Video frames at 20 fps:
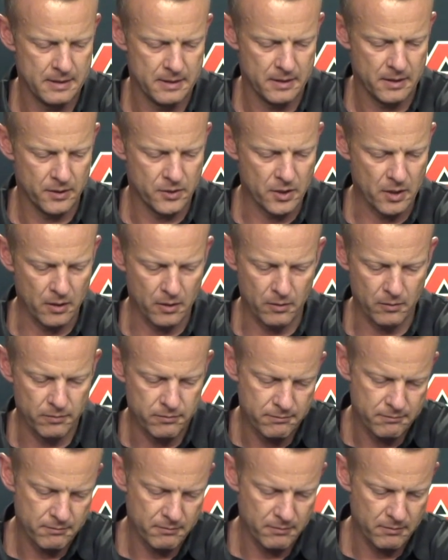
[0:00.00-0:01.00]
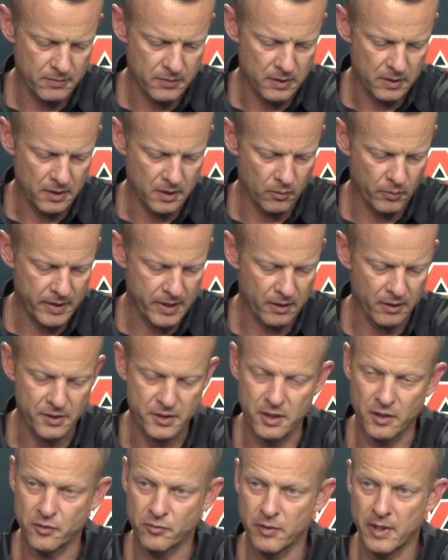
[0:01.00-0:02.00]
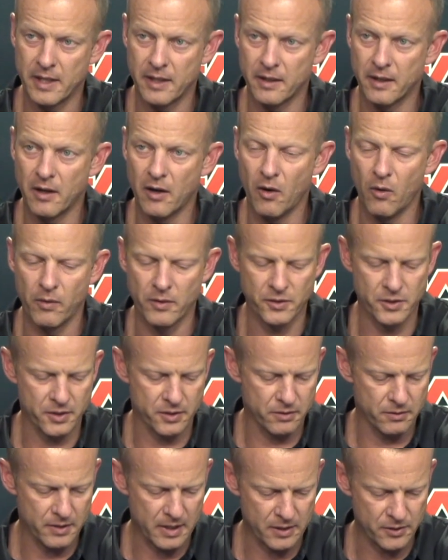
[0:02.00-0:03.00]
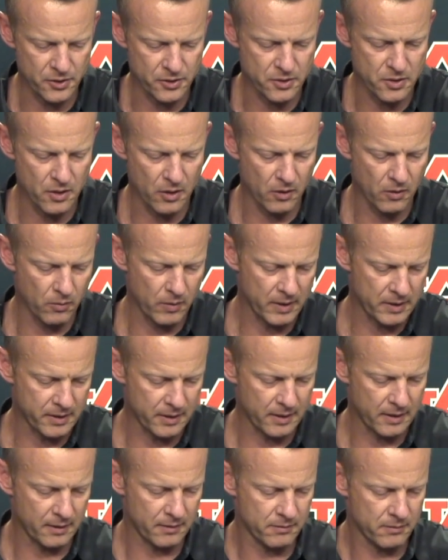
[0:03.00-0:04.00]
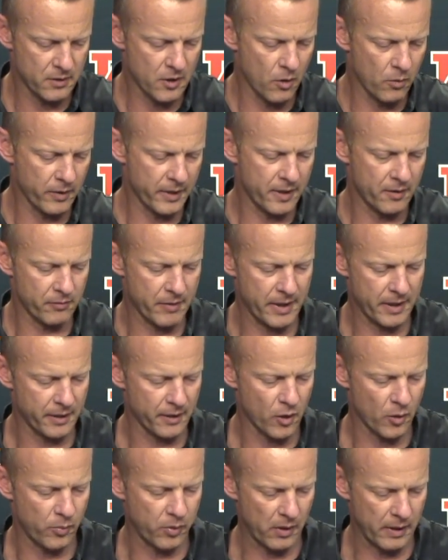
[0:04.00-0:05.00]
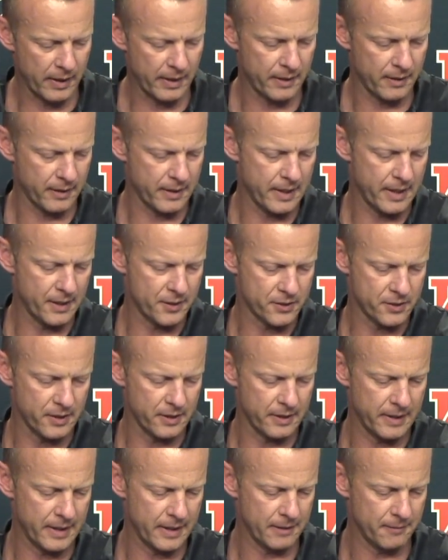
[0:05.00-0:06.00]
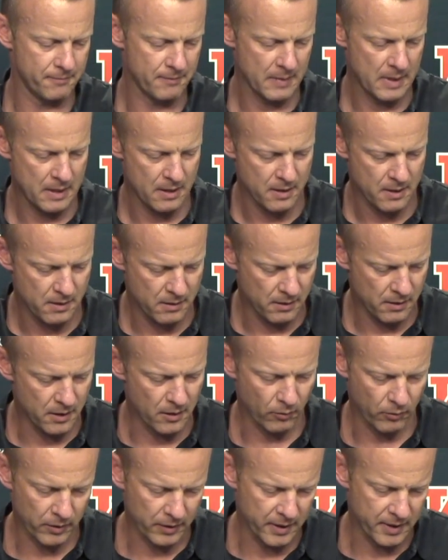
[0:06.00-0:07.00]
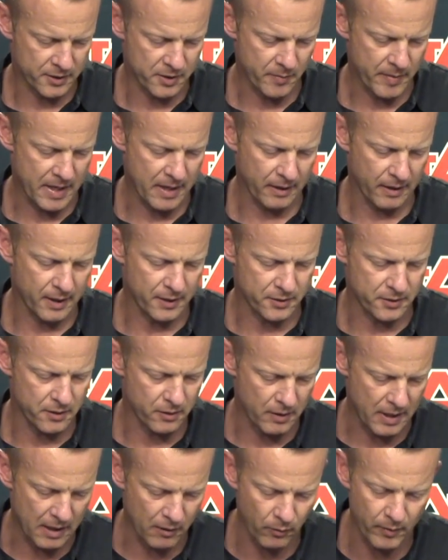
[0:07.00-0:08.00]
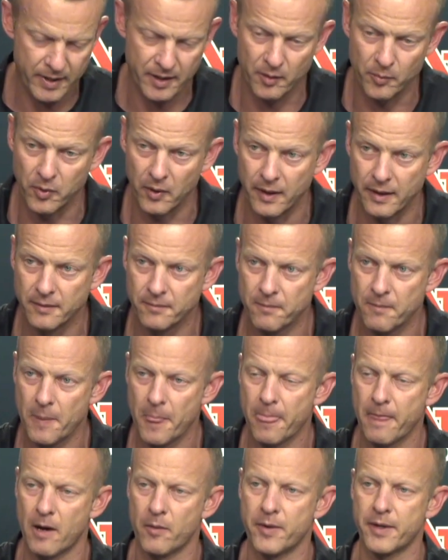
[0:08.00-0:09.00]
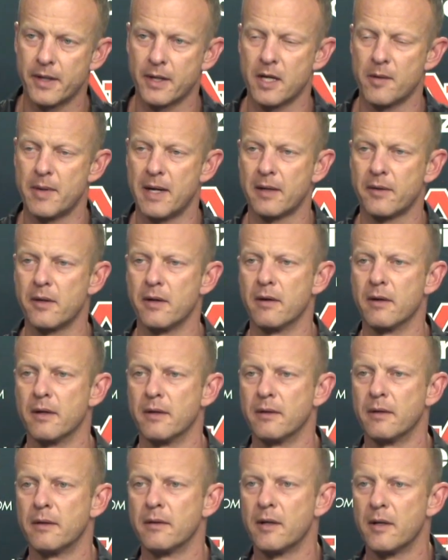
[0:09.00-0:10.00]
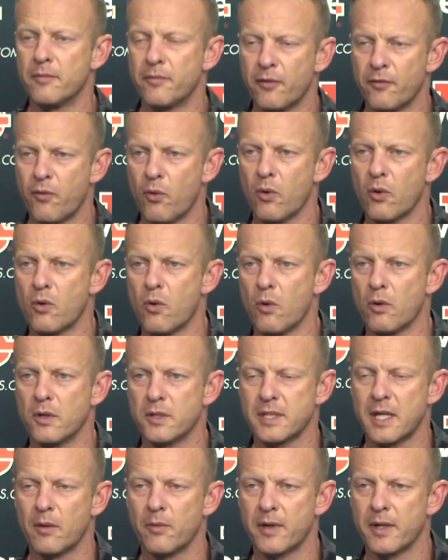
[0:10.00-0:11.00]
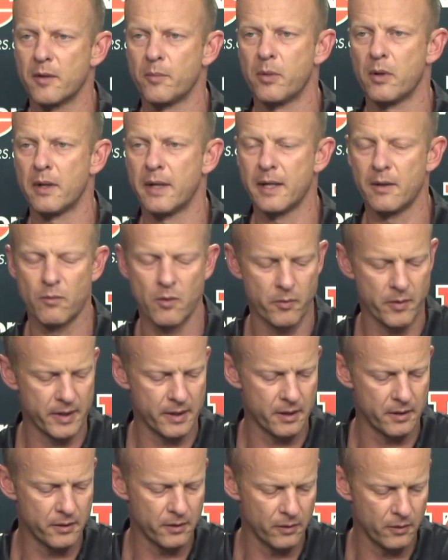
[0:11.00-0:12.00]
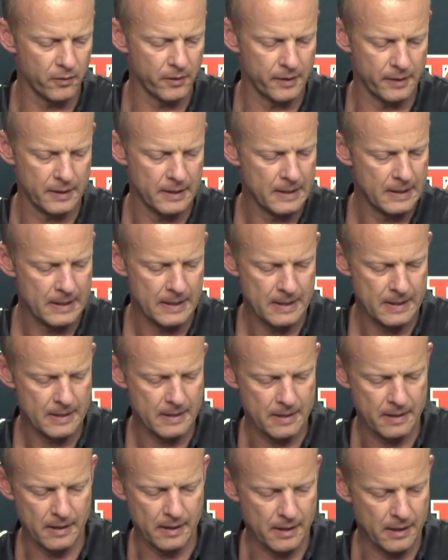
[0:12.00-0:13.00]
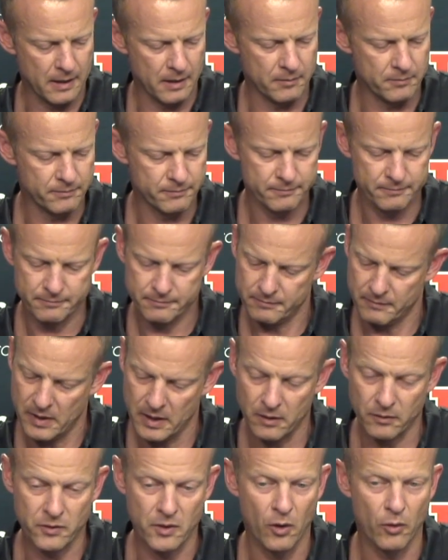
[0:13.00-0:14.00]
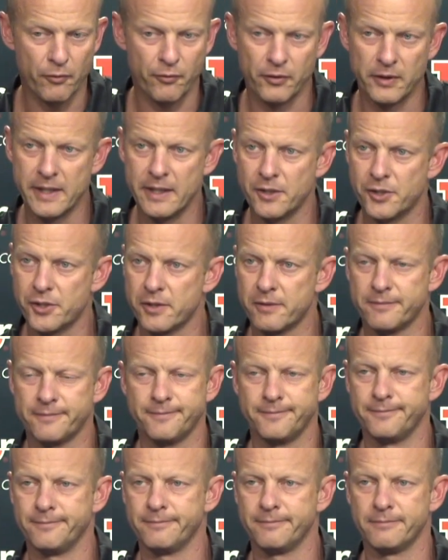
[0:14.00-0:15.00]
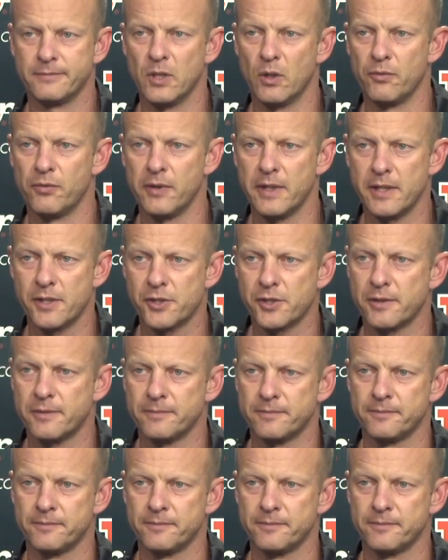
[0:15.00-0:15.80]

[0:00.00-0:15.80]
So you know, we get ourselves ready to go and just and just know what to know we're getting ready to go play against, and then, you know, really it's about us. You know, how are we going to play? How are we going to come out there and, and for four quarters? How we're going to play and what we're going to do, and um, you know, don't flinch, don't flinch.